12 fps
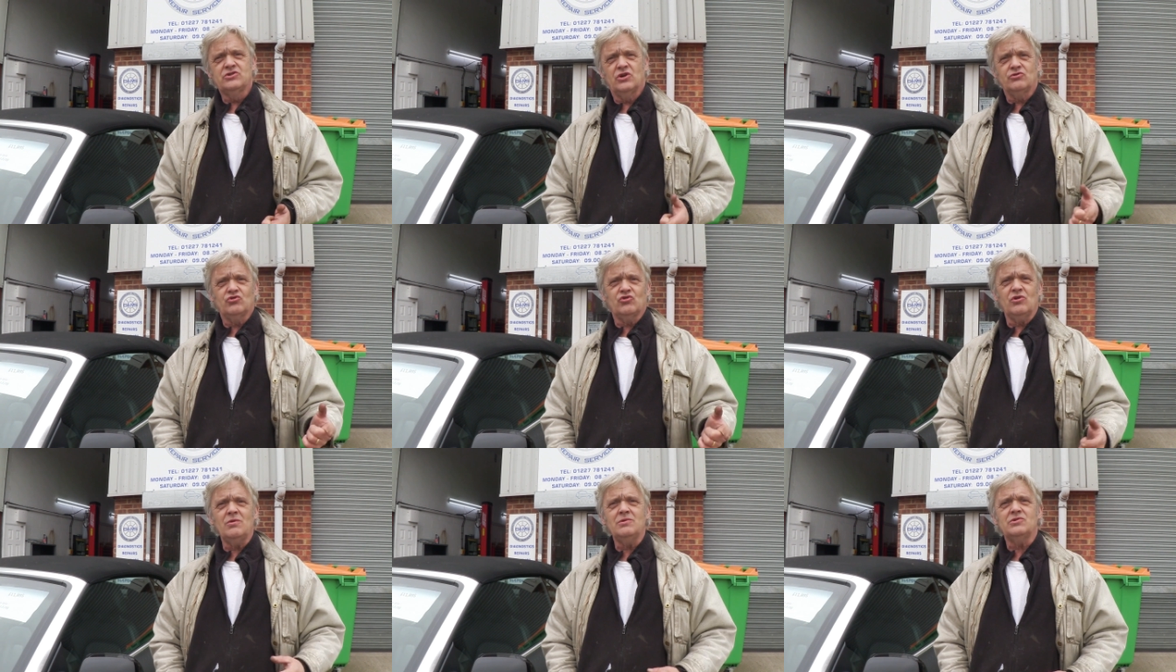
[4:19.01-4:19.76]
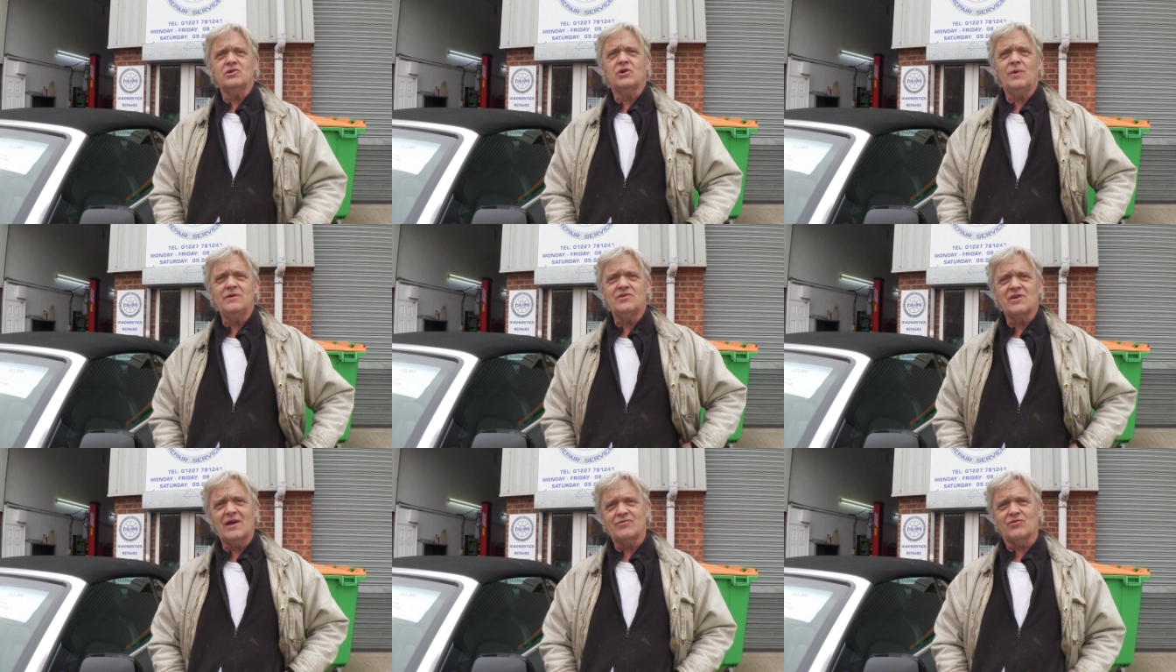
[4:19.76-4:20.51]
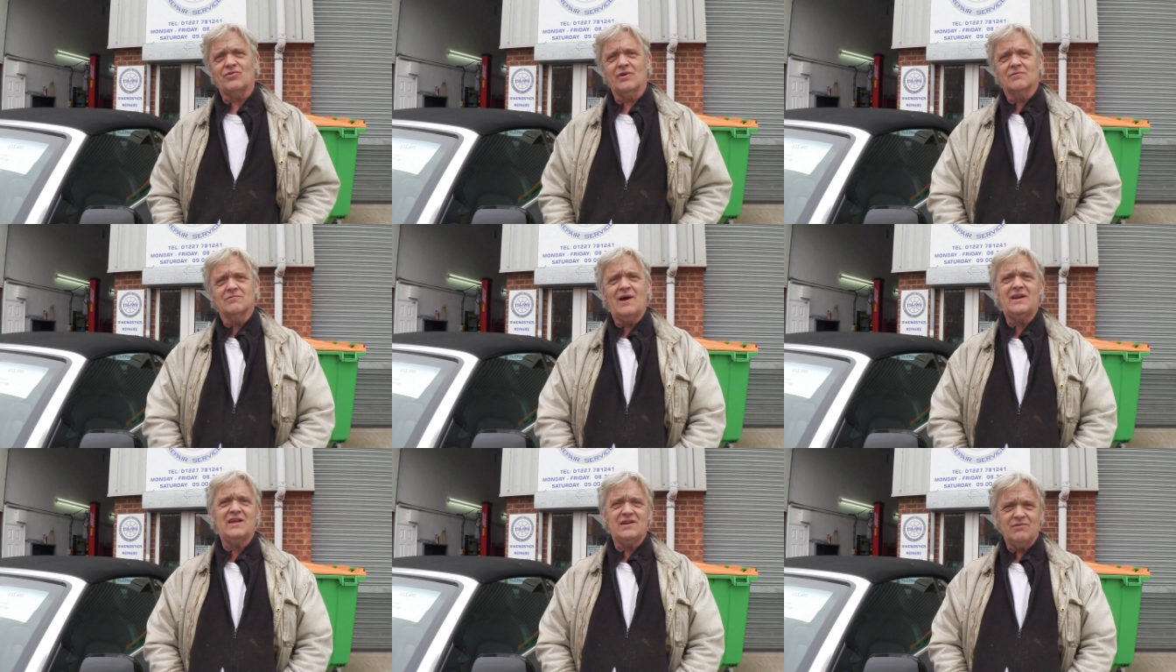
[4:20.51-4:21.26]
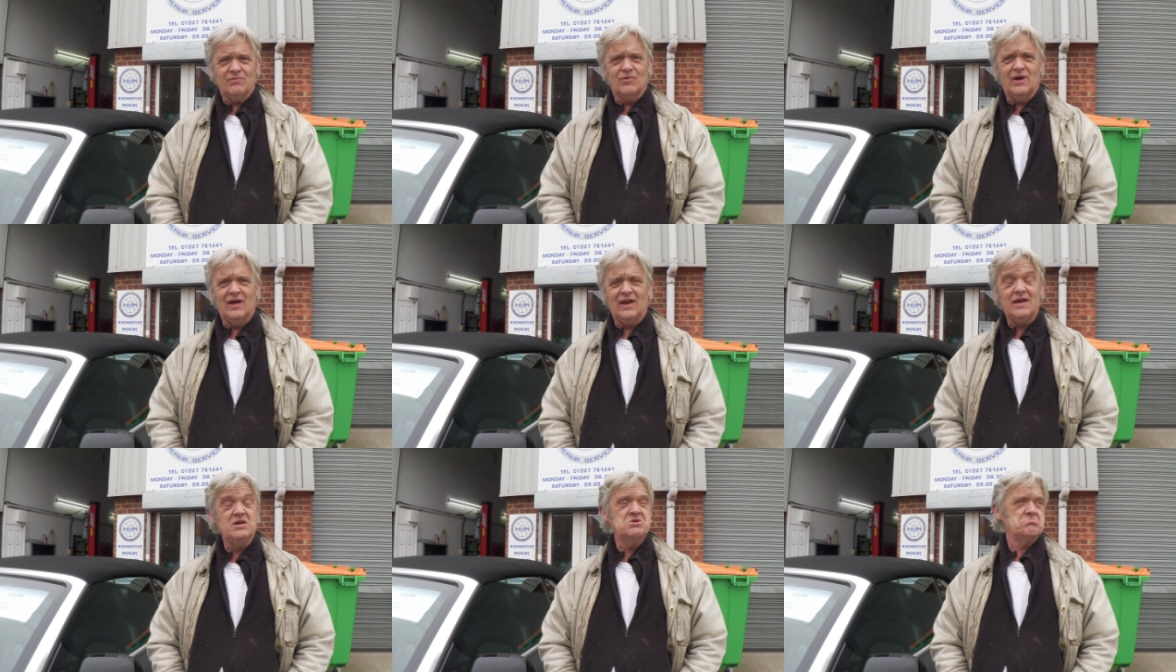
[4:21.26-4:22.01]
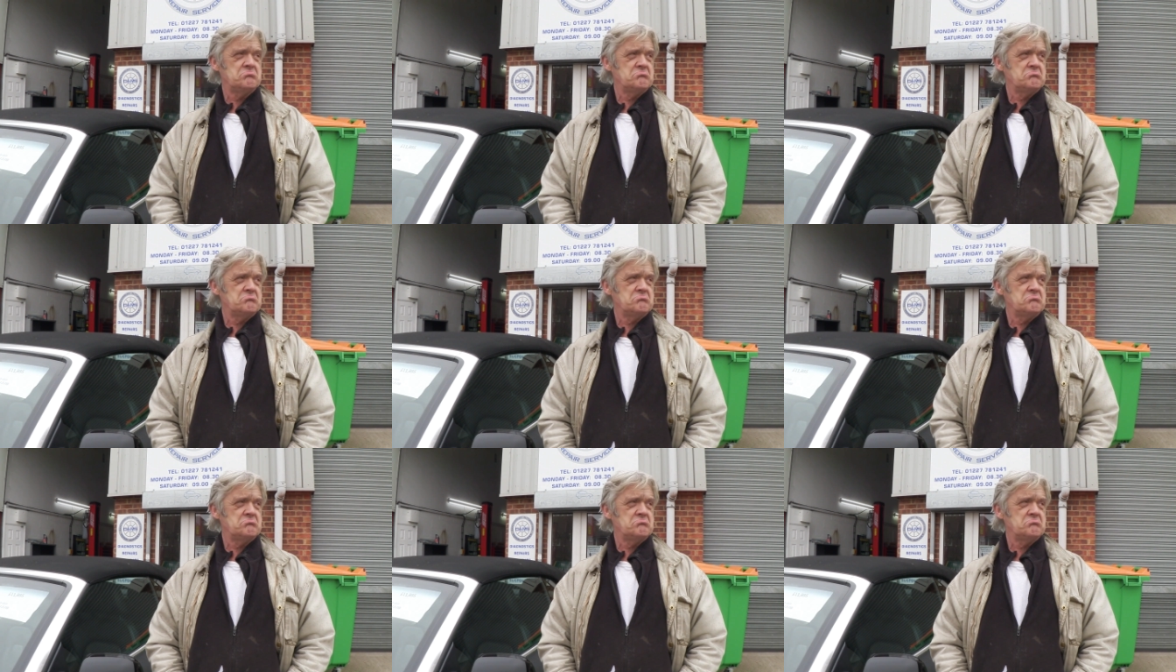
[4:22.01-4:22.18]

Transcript: so 200 quid to get the thing ready, really.